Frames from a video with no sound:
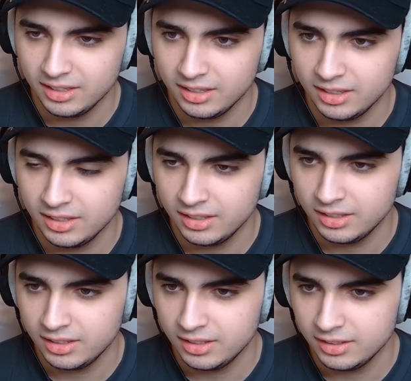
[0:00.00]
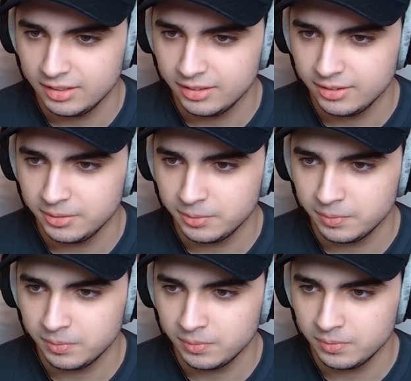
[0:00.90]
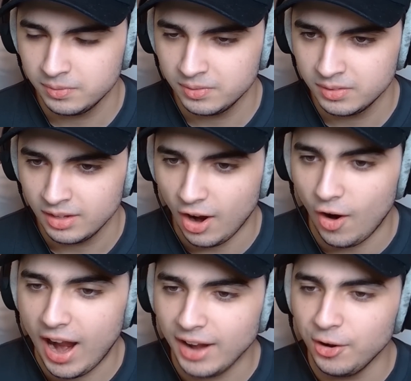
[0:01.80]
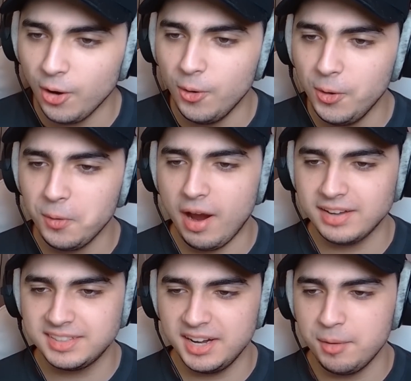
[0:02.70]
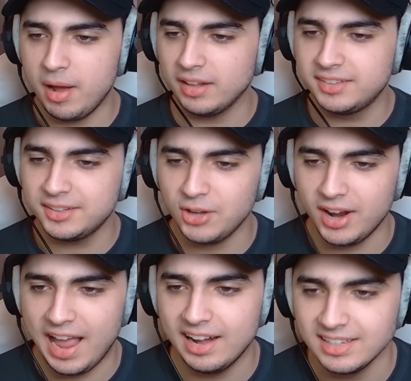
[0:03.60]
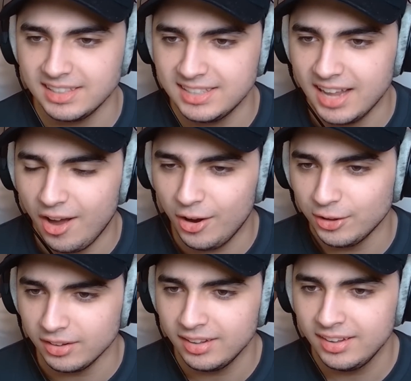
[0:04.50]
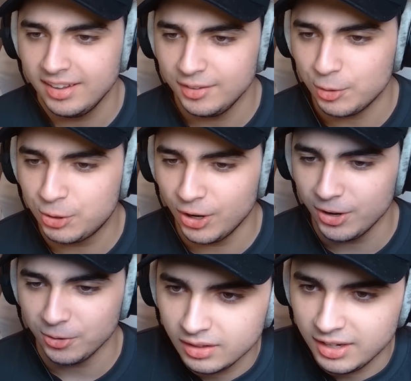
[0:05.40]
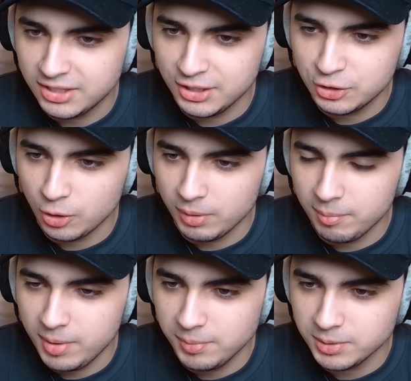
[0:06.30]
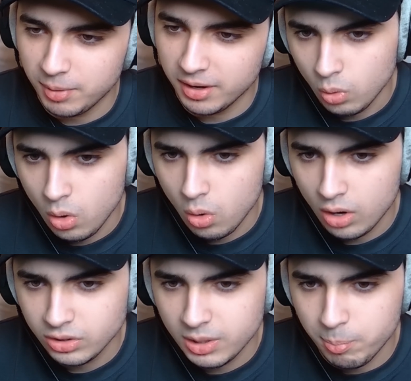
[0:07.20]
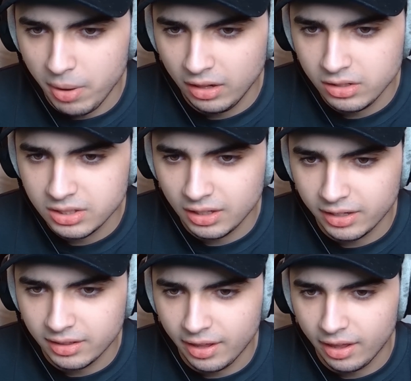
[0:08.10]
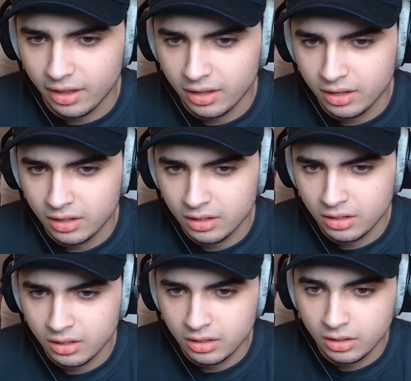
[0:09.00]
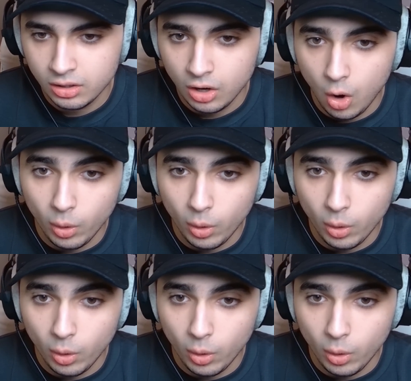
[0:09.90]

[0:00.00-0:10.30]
He wants to see you. Oh, I know Oogway. I've seen him on TikTok edits. He's the uh, the turtle. I've seen so many memes about him. Oh, how's he balancing like that? I must something be wrong.